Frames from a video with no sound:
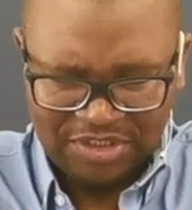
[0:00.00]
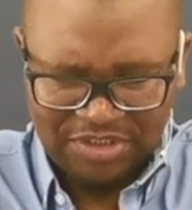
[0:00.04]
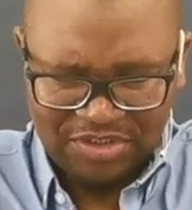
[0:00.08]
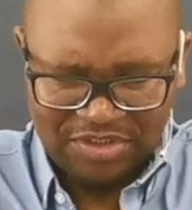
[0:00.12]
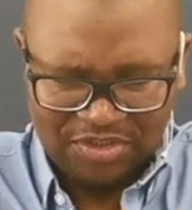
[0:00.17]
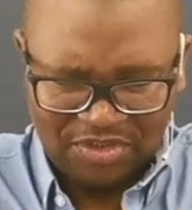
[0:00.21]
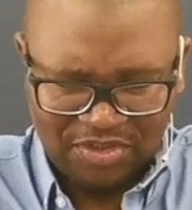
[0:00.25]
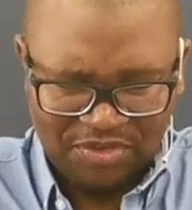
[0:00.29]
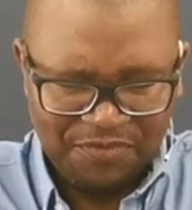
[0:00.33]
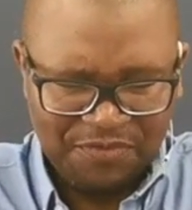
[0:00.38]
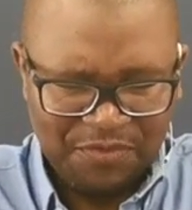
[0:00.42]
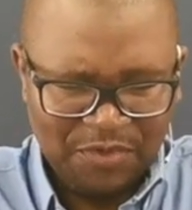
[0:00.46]

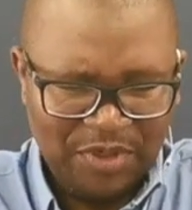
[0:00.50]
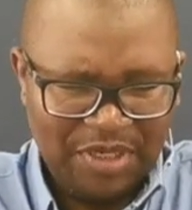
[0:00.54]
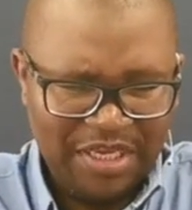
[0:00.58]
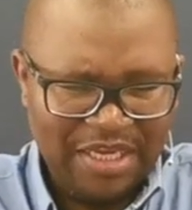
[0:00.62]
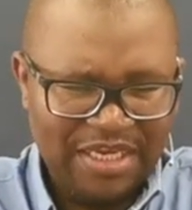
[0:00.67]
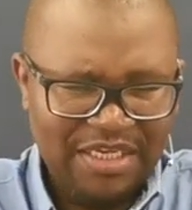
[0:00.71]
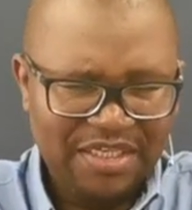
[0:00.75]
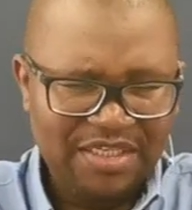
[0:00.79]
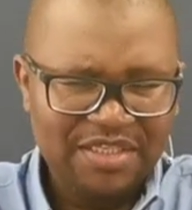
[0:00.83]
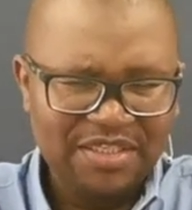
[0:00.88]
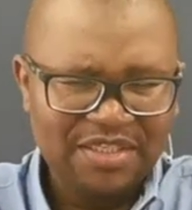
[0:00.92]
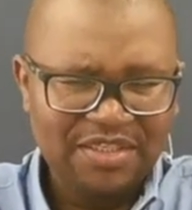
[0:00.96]
not
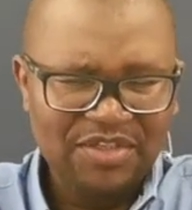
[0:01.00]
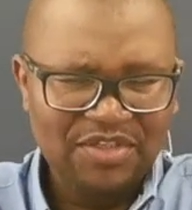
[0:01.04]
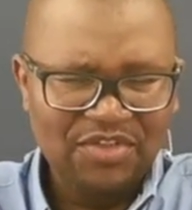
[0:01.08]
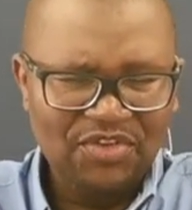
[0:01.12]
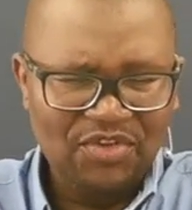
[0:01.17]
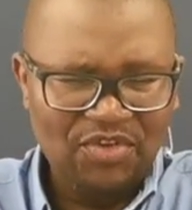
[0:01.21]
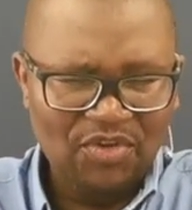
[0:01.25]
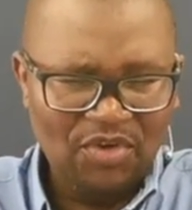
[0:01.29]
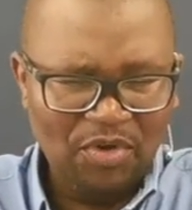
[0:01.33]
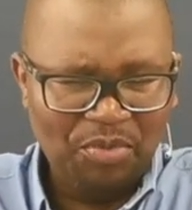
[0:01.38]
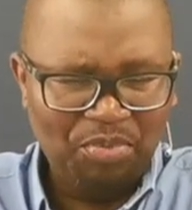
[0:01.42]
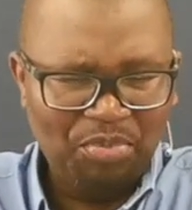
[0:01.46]
forget
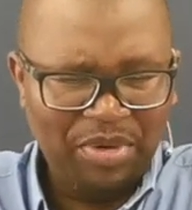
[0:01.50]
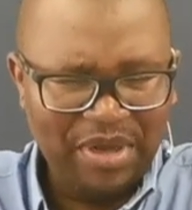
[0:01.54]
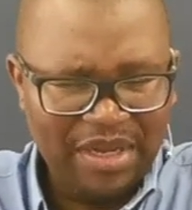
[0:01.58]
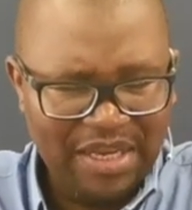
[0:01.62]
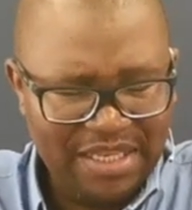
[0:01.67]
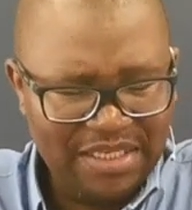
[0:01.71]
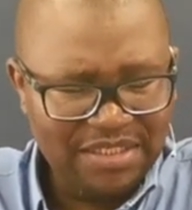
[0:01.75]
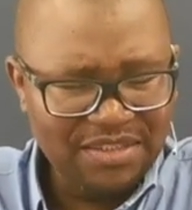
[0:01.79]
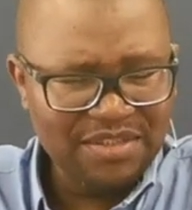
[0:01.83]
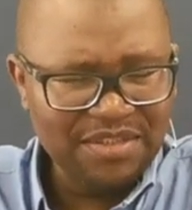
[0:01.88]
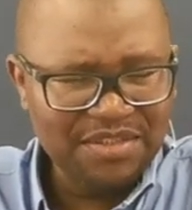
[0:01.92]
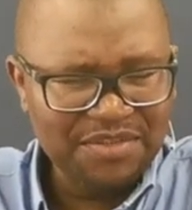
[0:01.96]
your
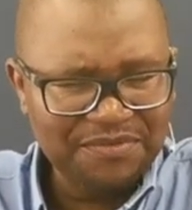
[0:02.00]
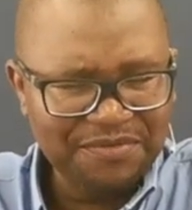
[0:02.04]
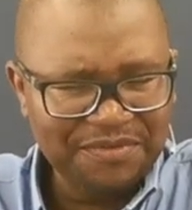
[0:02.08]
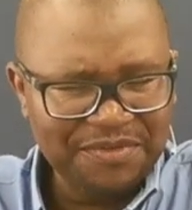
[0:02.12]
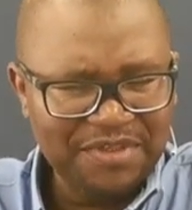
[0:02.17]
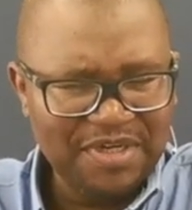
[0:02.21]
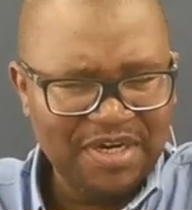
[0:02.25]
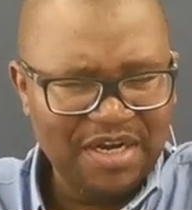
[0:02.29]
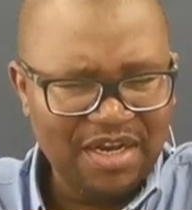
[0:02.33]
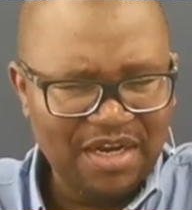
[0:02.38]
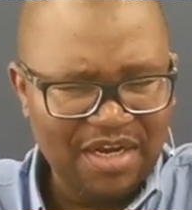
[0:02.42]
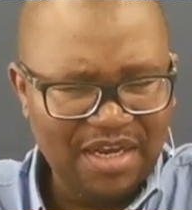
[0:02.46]
plans
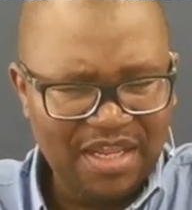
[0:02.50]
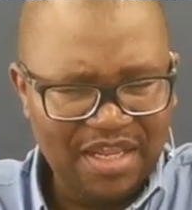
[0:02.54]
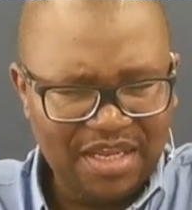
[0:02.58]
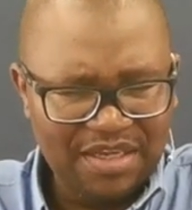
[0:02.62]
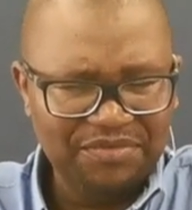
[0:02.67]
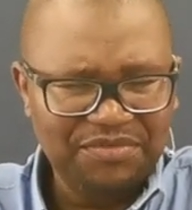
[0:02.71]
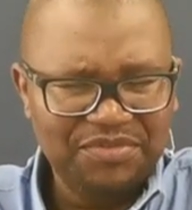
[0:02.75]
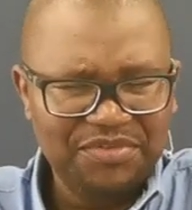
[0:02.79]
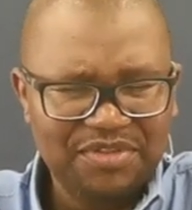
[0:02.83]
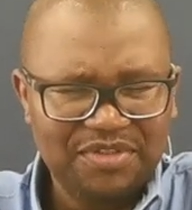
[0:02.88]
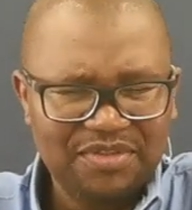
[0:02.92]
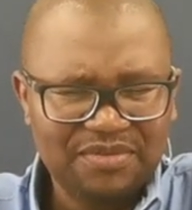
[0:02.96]
for our
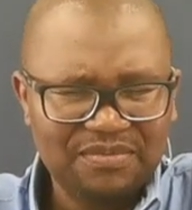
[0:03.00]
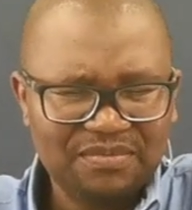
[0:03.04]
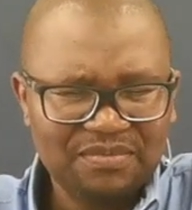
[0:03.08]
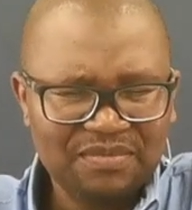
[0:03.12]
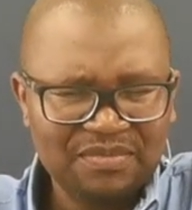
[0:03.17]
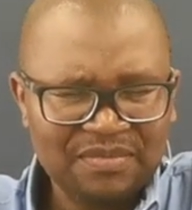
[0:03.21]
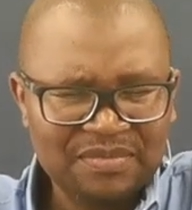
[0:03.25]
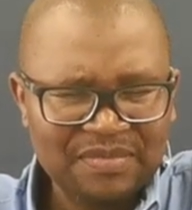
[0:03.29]
lives,